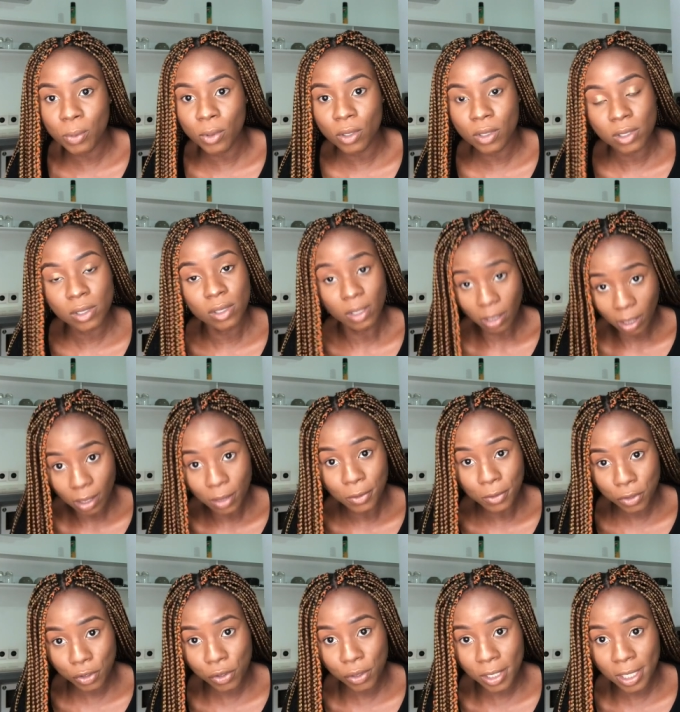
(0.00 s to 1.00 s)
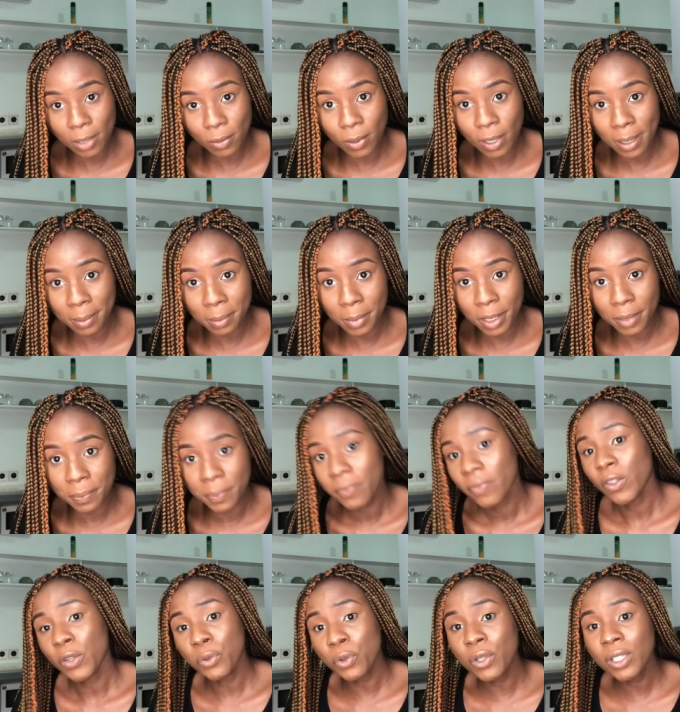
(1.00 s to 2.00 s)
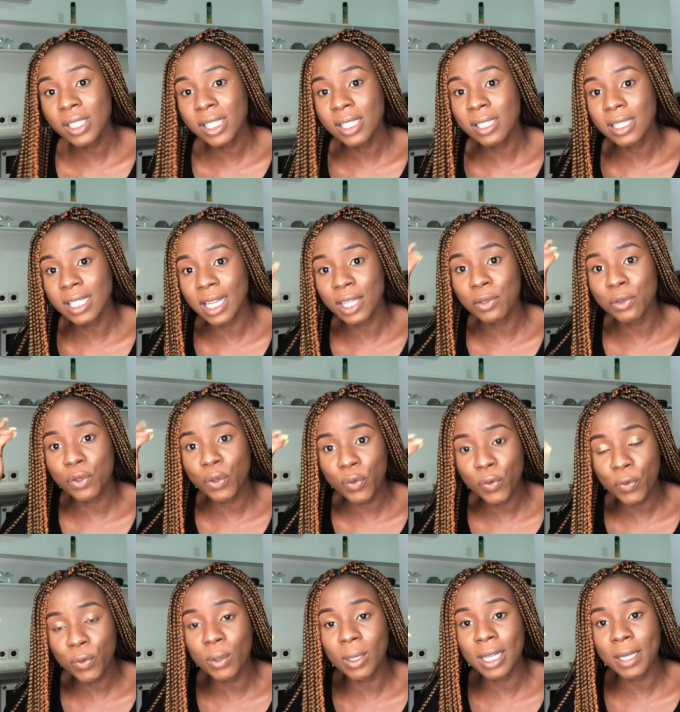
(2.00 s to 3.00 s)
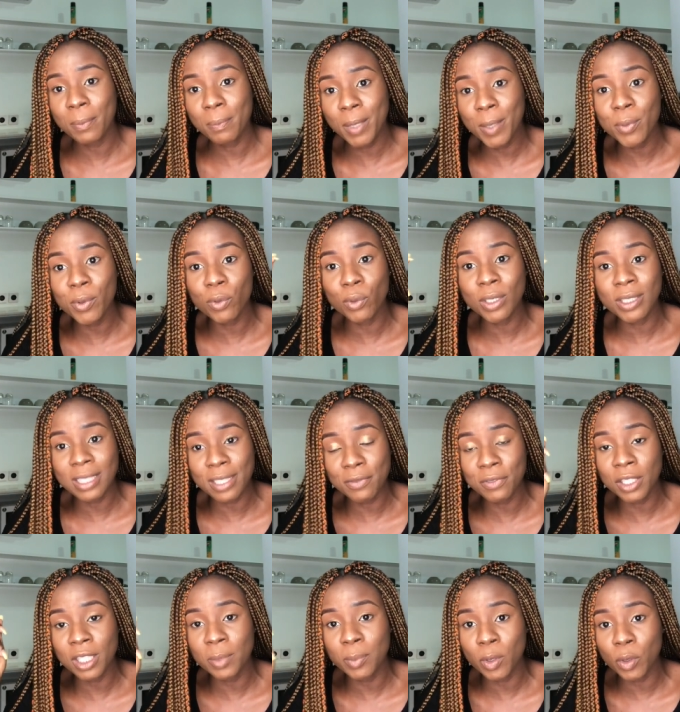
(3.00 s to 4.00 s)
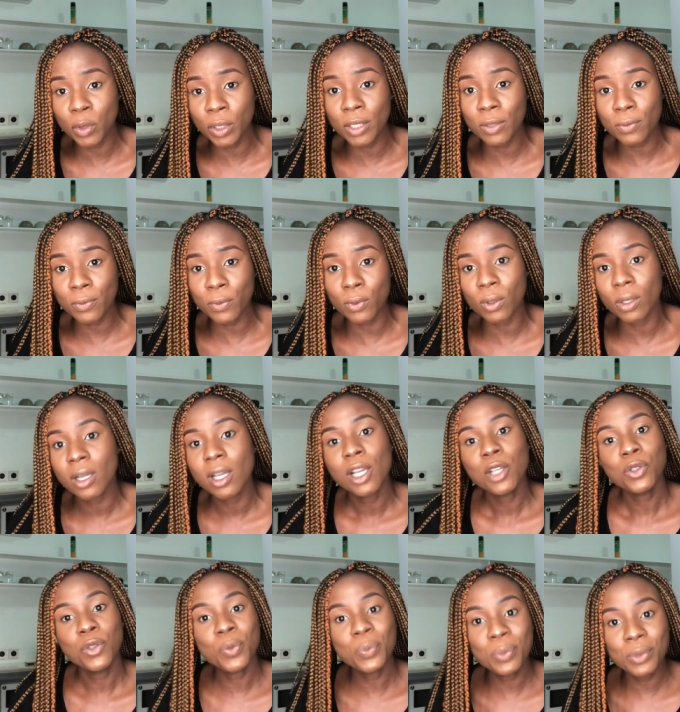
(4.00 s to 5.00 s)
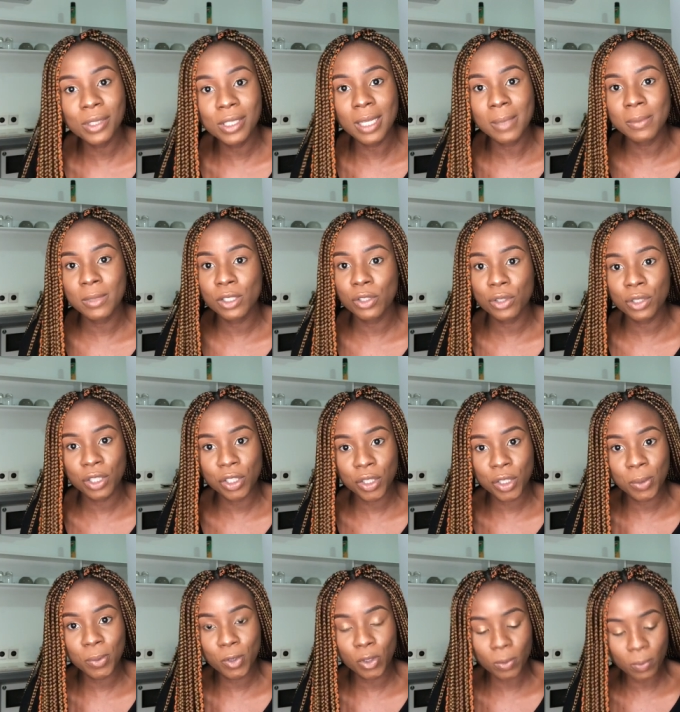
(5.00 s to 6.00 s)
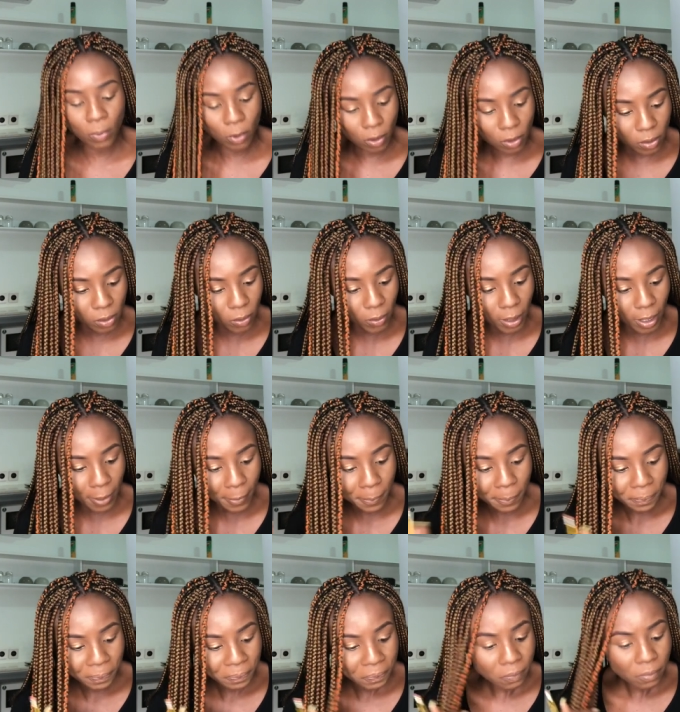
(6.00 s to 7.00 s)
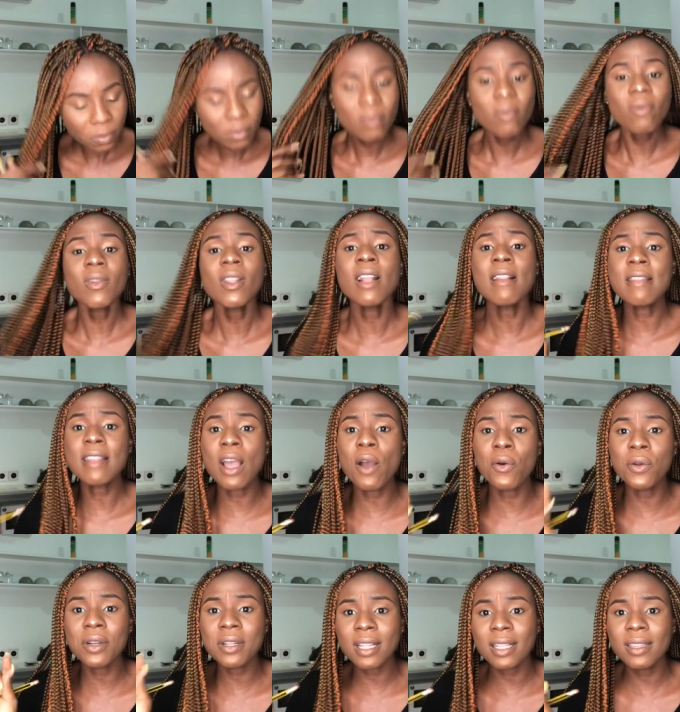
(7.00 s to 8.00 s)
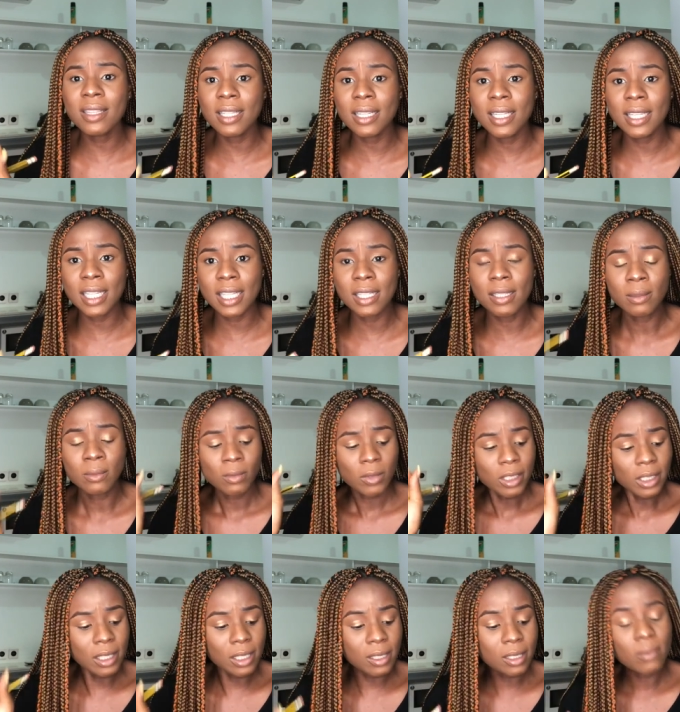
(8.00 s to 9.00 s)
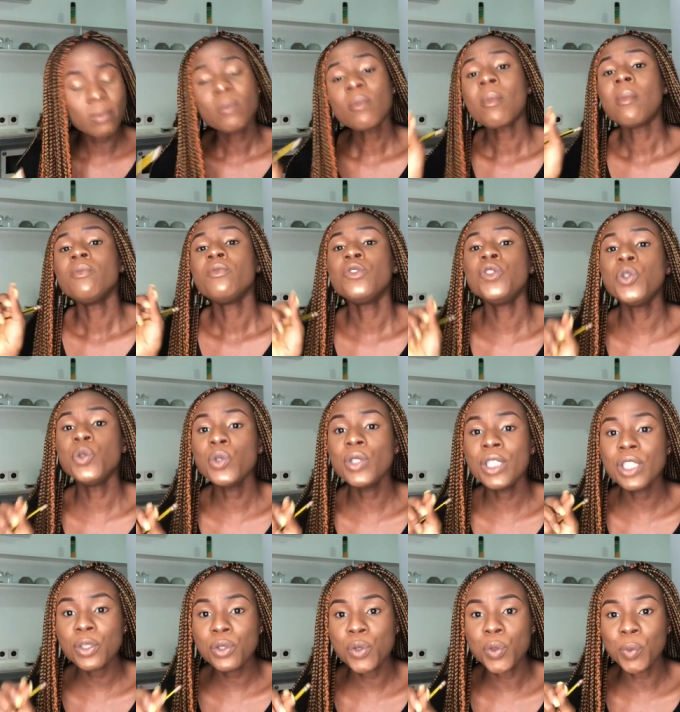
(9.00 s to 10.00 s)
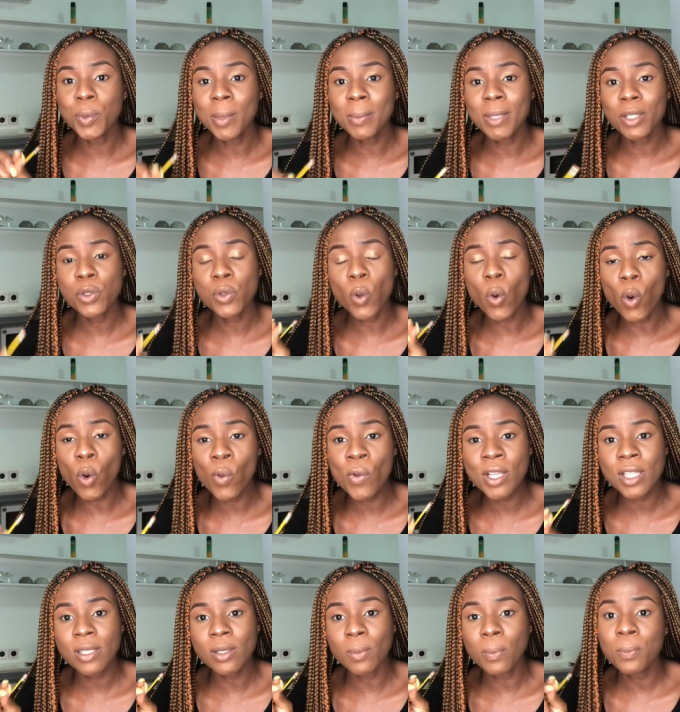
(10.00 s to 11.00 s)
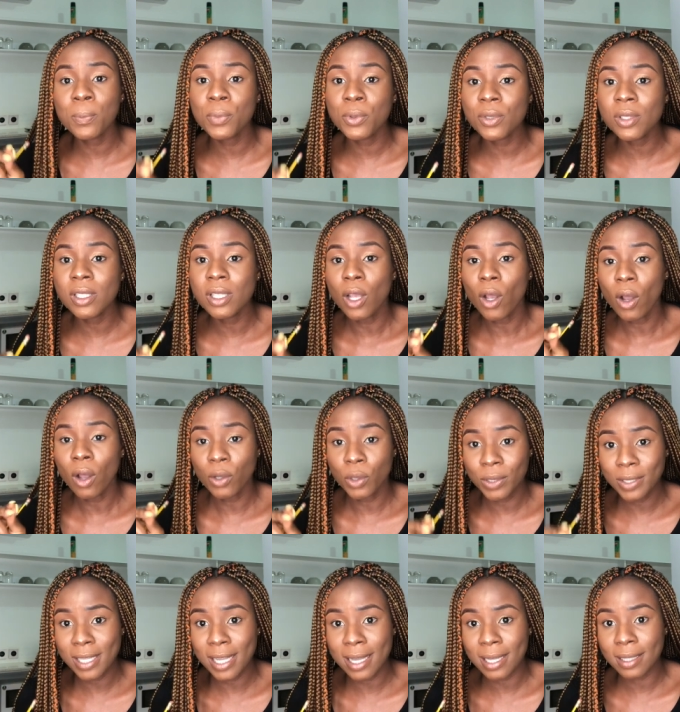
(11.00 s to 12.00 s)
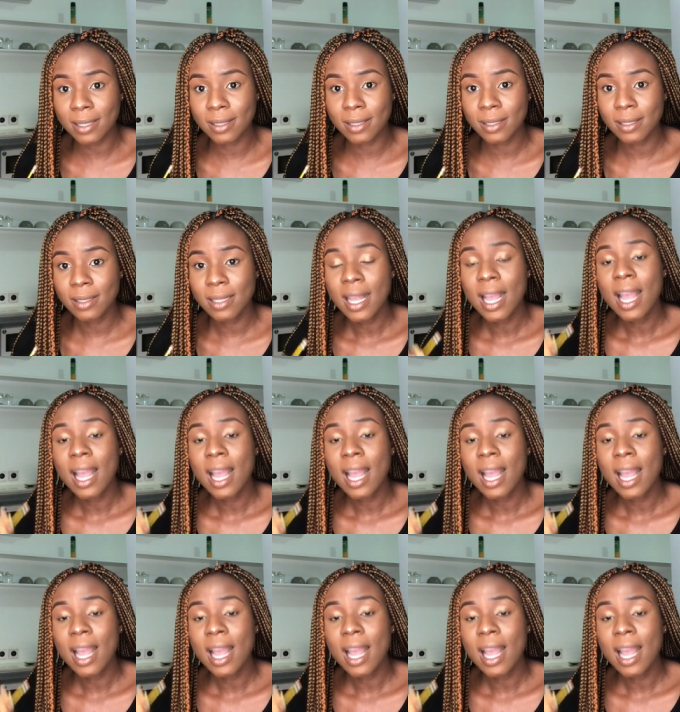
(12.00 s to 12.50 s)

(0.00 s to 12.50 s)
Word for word: box do you get what i mean those things that you feel like people would definitely be looking for you put them in your description box okay now another thing again is you need to remember to always put your tags